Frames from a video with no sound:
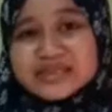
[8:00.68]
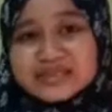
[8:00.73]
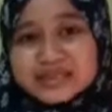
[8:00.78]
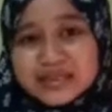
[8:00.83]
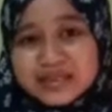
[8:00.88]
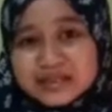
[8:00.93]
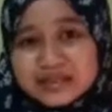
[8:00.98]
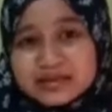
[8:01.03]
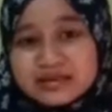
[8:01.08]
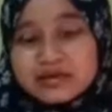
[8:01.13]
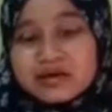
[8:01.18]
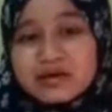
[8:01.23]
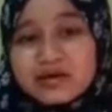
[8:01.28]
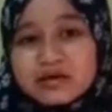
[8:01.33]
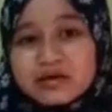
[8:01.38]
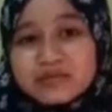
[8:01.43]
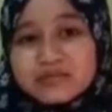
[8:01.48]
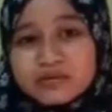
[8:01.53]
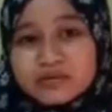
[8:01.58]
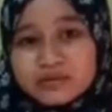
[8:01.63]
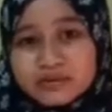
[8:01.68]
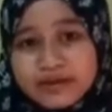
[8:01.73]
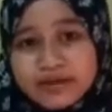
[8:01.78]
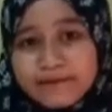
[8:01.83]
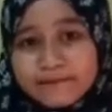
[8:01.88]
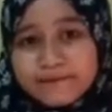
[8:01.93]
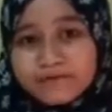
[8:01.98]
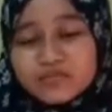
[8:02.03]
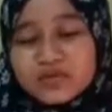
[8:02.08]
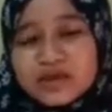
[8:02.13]
understanding among
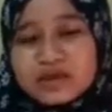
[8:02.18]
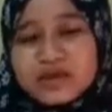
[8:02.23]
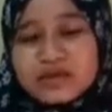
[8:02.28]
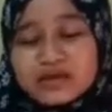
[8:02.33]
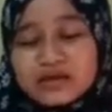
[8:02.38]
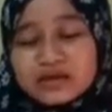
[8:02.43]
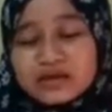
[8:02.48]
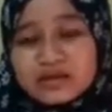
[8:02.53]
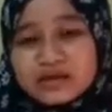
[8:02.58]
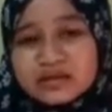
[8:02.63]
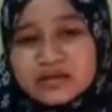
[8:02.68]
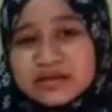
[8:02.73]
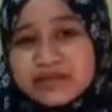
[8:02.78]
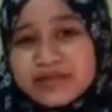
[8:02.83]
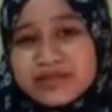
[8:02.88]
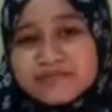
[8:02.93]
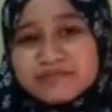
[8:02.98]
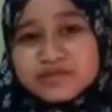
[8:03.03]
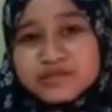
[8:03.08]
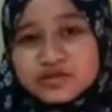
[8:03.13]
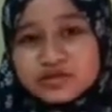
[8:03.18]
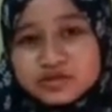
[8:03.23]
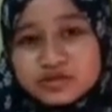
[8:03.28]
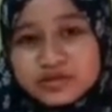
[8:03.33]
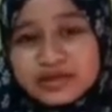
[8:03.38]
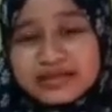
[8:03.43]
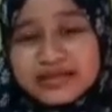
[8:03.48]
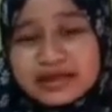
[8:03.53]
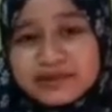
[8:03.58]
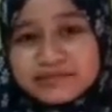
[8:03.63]
them. It
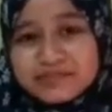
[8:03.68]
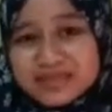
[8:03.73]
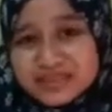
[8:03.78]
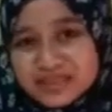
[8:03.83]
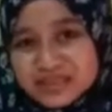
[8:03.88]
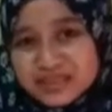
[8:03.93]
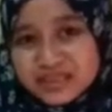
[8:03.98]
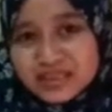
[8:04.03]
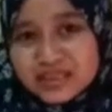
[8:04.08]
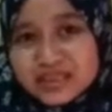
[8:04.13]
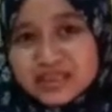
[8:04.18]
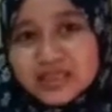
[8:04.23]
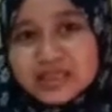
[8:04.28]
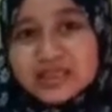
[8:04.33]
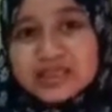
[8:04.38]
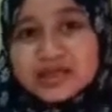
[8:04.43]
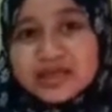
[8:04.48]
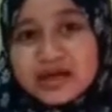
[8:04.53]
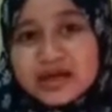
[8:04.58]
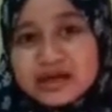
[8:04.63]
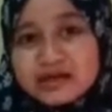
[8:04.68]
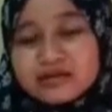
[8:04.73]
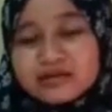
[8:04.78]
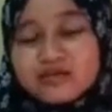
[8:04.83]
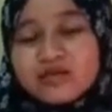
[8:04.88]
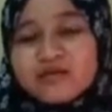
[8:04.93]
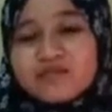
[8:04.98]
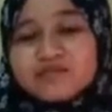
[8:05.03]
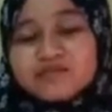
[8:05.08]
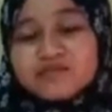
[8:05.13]
can be seen in the character
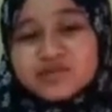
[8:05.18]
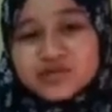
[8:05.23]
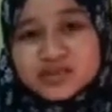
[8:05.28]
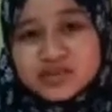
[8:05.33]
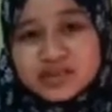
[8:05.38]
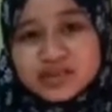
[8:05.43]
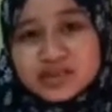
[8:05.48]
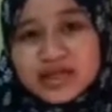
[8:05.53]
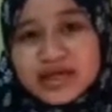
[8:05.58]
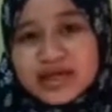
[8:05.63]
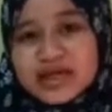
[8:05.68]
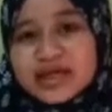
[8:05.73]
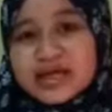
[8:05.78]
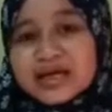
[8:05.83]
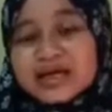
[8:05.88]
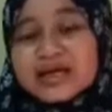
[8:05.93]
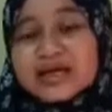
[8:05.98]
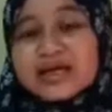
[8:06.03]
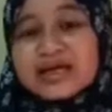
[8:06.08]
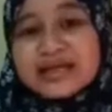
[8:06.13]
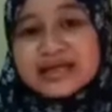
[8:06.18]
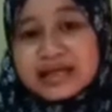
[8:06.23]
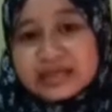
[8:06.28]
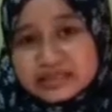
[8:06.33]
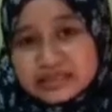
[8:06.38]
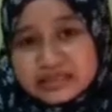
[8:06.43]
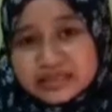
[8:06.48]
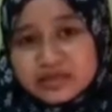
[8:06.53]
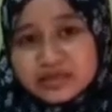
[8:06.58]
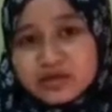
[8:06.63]
of Musa and
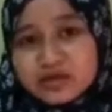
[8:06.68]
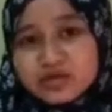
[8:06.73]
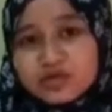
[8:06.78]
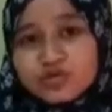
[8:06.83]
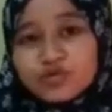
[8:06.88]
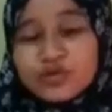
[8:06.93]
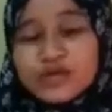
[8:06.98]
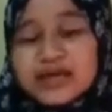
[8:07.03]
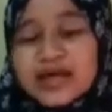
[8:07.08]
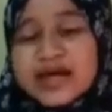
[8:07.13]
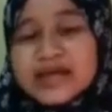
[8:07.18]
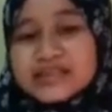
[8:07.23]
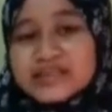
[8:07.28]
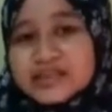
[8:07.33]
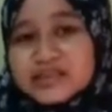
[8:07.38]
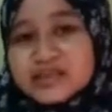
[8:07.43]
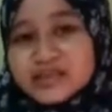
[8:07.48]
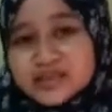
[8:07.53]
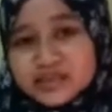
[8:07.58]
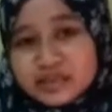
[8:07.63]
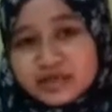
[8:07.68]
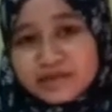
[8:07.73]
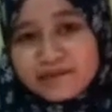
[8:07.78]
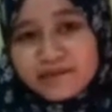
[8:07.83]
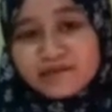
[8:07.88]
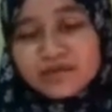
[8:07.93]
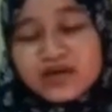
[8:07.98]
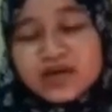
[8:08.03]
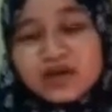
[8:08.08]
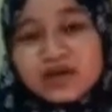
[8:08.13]
Naji during hijack the ship.
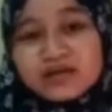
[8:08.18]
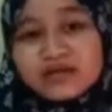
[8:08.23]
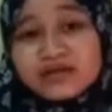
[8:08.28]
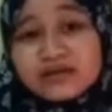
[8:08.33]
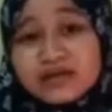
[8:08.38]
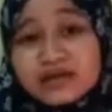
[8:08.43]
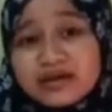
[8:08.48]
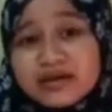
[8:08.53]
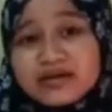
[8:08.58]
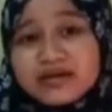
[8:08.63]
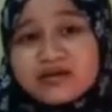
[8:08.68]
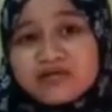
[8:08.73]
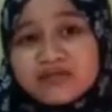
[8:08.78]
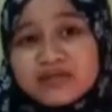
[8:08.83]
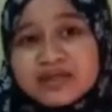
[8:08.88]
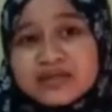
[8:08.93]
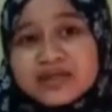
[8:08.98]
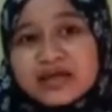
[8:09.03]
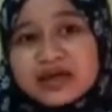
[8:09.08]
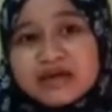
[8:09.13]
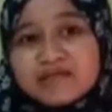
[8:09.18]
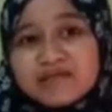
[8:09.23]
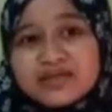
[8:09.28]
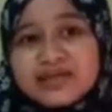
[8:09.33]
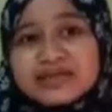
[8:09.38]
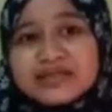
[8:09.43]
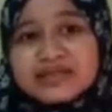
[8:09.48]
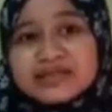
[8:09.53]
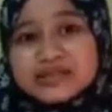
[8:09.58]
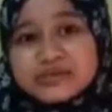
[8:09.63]
They always having
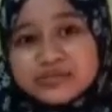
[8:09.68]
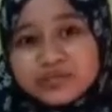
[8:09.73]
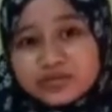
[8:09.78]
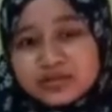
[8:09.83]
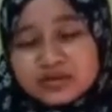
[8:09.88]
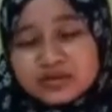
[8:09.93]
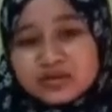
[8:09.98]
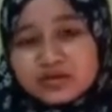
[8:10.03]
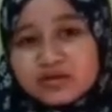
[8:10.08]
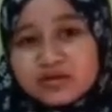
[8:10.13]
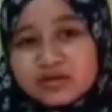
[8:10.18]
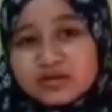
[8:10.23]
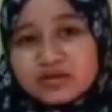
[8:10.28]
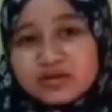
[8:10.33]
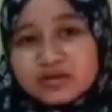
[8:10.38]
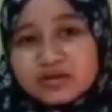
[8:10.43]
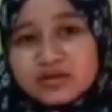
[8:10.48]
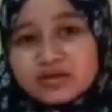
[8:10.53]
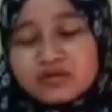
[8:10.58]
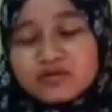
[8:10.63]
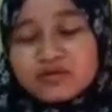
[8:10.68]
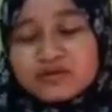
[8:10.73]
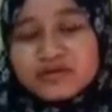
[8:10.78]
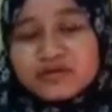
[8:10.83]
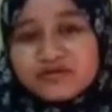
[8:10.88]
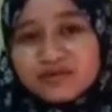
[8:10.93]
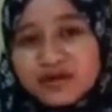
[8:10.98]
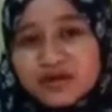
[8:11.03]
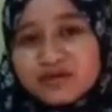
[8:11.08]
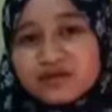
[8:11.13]
a dispute
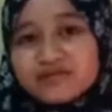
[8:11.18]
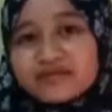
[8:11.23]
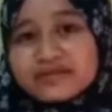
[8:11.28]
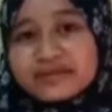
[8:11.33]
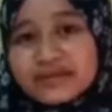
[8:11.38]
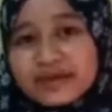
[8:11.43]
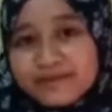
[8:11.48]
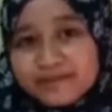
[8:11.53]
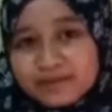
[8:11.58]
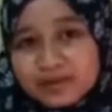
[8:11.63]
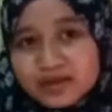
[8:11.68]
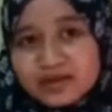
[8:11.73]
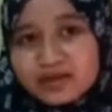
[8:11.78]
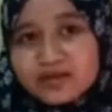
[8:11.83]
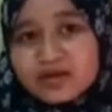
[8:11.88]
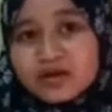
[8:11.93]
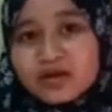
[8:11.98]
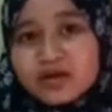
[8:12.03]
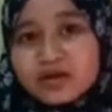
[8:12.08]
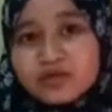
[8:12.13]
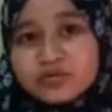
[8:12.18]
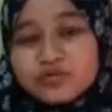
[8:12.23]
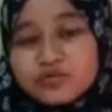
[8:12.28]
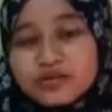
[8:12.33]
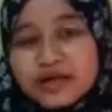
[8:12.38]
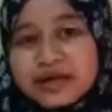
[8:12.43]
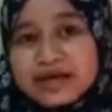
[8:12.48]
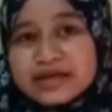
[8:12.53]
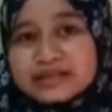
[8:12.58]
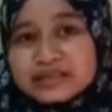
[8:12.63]
in front of the captain
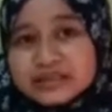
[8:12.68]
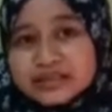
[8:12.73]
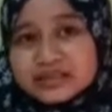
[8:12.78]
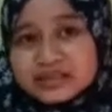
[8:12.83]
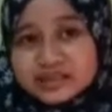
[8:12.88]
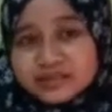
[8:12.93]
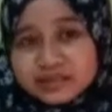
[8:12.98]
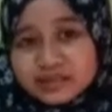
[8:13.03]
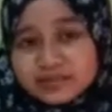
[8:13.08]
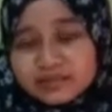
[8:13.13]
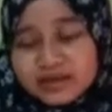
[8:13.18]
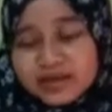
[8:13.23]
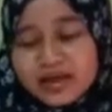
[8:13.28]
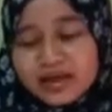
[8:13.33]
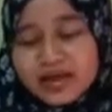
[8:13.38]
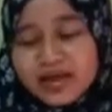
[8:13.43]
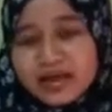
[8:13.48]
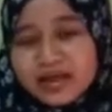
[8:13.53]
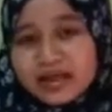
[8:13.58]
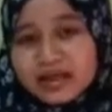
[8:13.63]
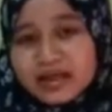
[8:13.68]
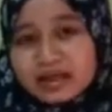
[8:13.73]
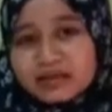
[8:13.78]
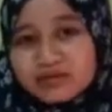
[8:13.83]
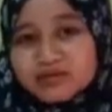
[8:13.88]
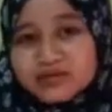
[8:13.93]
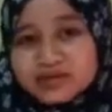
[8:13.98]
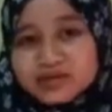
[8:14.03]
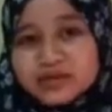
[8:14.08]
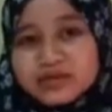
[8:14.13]
during hijack the ship, and
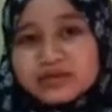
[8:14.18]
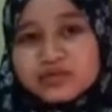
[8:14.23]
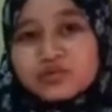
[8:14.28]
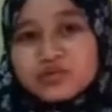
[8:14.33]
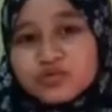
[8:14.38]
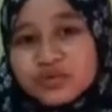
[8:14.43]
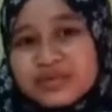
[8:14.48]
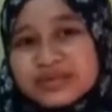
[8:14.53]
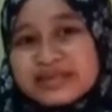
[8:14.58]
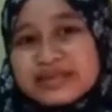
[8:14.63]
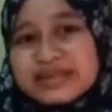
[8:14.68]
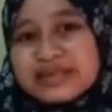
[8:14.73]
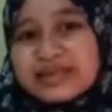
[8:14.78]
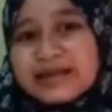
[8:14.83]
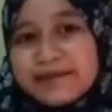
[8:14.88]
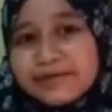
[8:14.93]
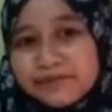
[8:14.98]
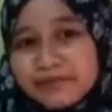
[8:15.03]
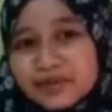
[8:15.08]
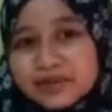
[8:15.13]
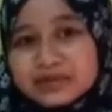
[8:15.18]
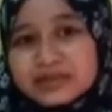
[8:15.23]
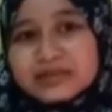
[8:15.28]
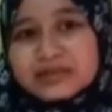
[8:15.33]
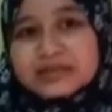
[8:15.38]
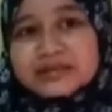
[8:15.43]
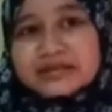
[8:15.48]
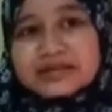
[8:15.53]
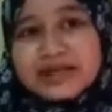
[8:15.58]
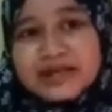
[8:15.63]
also during kidnapping
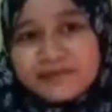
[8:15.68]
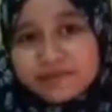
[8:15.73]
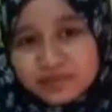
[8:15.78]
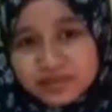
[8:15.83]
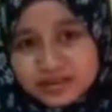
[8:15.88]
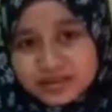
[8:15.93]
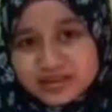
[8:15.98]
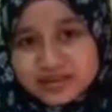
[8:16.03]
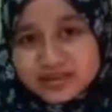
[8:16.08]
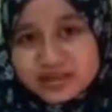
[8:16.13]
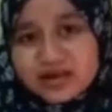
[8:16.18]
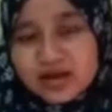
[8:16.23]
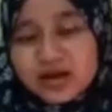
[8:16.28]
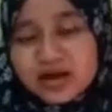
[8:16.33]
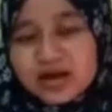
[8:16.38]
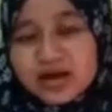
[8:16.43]
a captains